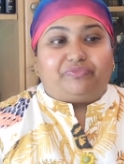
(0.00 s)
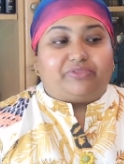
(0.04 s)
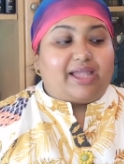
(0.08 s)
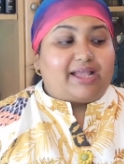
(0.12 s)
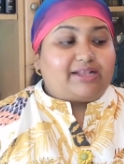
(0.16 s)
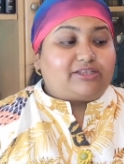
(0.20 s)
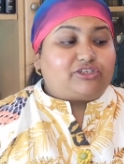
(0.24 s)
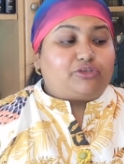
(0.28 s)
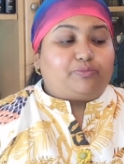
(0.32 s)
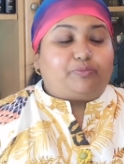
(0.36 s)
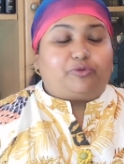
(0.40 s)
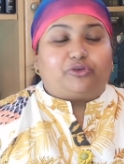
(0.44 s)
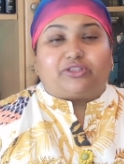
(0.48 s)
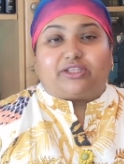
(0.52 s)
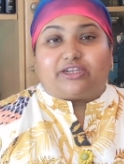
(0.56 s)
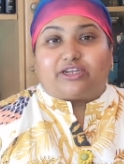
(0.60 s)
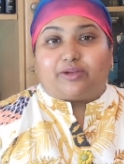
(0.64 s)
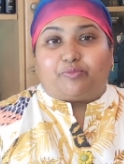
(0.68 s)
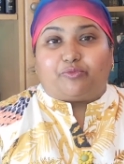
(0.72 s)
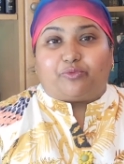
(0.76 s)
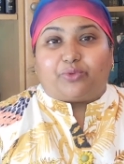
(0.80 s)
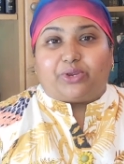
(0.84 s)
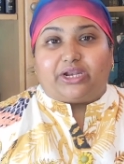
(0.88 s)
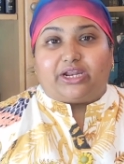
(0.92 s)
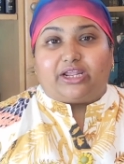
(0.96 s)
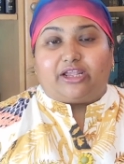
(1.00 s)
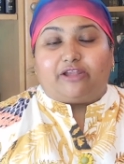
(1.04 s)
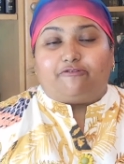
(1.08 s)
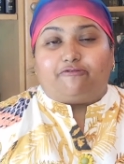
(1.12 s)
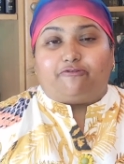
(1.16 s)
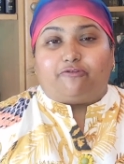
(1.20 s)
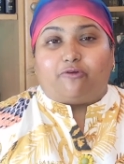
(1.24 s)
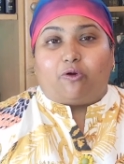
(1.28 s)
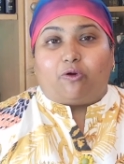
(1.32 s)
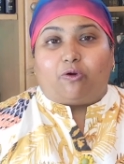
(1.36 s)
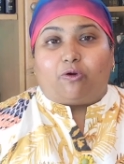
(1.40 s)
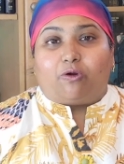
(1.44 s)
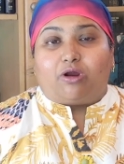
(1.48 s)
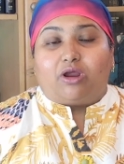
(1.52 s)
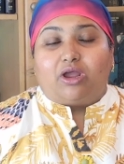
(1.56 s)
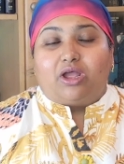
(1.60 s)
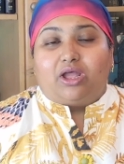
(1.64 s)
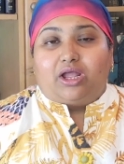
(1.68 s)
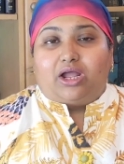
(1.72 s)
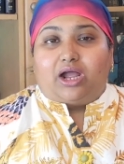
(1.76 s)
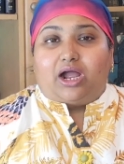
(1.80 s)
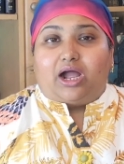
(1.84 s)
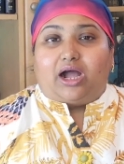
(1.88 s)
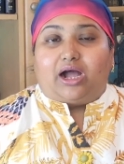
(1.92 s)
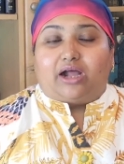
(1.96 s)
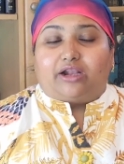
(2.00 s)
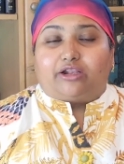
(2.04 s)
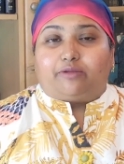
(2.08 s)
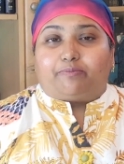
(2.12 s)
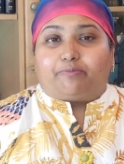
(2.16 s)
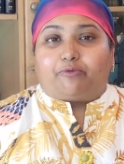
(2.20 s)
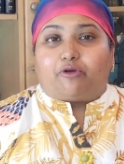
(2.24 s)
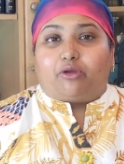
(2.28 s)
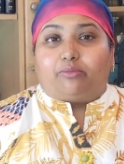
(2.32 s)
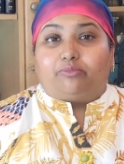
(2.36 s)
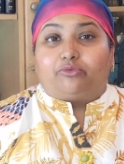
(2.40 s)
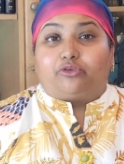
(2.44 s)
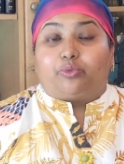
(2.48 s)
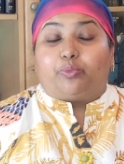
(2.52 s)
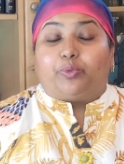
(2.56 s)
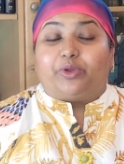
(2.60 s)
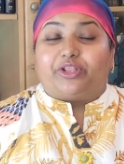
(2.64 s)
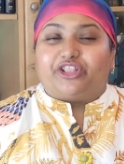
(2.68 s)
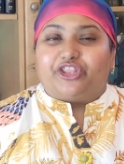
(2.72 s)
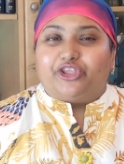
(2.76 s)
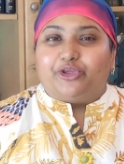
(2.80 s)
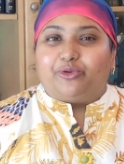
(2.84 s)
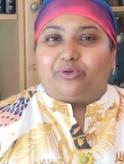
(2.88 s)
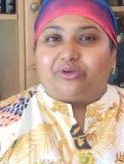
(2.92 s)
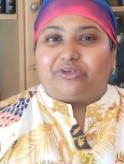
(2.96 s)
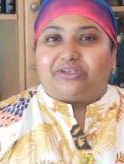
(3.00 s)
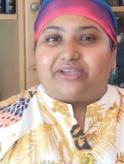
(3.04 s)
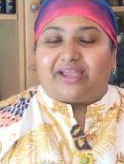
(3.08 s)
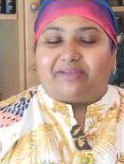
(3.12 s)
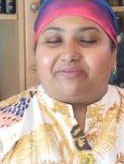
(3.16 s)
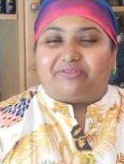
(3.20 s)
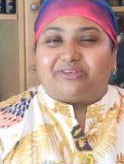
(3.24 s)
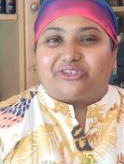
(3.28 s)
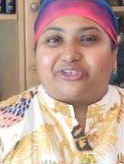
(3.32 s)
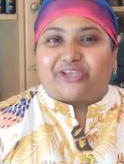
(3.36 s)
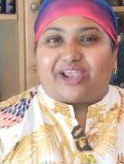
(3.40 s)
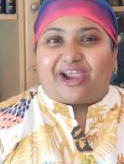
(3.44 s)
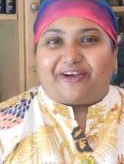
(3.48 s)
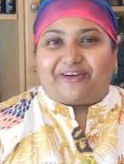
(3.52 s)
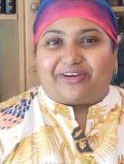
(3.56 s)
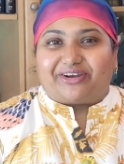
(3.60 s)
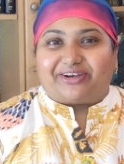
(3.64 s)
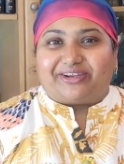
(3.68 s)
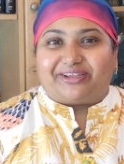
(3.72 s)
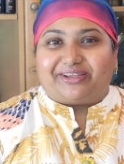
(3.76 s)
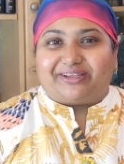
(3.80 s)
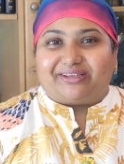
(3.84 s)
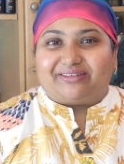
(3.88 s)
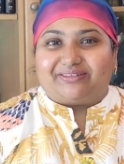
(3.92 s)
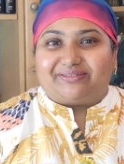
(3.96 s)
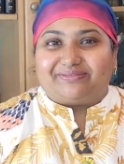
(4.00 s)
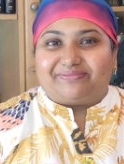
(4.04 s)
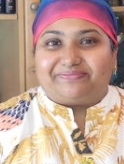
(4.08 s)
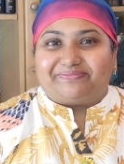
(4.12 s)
that's the book that I'm reading for the prompt with neurodiverse characters.